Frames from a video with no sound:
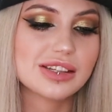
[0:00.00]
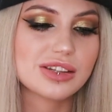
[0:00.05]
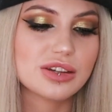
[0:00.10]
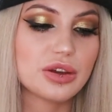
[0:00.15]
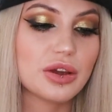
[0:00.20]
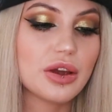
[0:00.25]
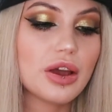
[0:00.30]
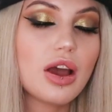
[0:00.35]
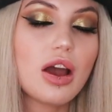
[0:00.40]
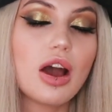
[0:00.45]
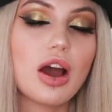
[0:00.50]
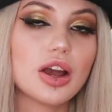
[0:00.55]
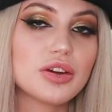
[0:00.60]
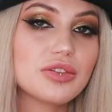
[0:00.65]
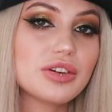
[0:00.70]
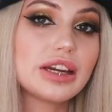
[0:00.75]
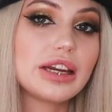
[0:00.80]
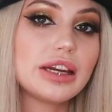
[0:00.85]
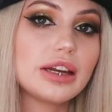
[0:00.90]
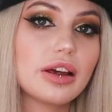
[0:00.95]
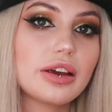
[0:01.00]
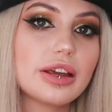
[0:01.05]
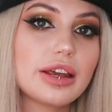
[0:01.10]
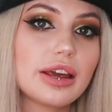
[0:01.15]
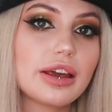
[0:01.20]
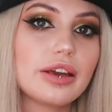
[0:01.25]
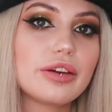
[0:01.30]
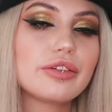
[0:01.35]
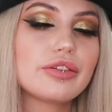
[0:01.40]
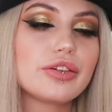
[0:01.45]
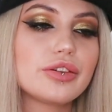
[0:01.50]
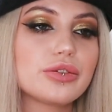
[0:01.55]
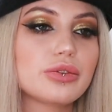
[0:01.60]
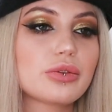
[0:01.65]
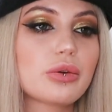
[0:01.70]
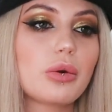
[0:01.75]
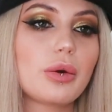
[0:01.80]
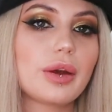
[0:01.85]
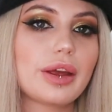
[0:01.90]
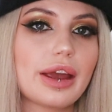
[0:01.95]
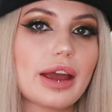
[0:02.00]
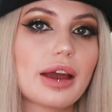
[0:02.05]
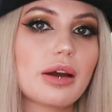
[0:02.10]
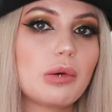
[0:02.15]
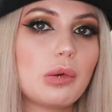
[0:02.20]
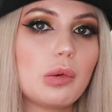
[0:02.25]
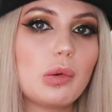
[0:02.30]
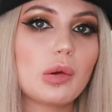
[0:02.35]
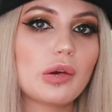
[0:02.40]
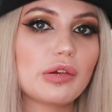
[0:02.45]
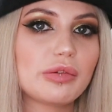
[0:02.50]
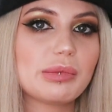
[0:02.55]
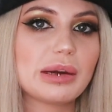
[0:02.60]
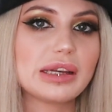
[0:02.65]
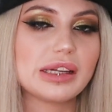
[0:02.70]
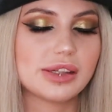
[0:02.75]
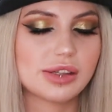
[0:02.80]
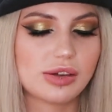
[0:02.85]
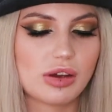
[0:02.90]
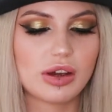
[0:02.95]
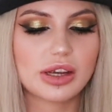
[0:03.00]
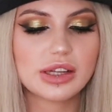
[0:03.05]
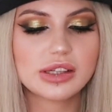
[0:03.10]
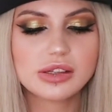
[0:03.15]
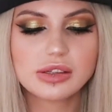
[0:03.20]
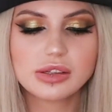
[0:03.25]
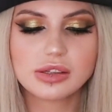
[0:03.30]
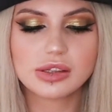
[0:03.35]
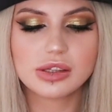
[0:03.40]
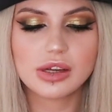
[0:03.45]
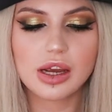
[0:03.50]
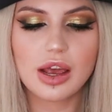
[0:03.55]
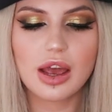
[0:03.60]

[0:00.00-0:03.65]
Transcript: So I really like it for drawing out all of my designs.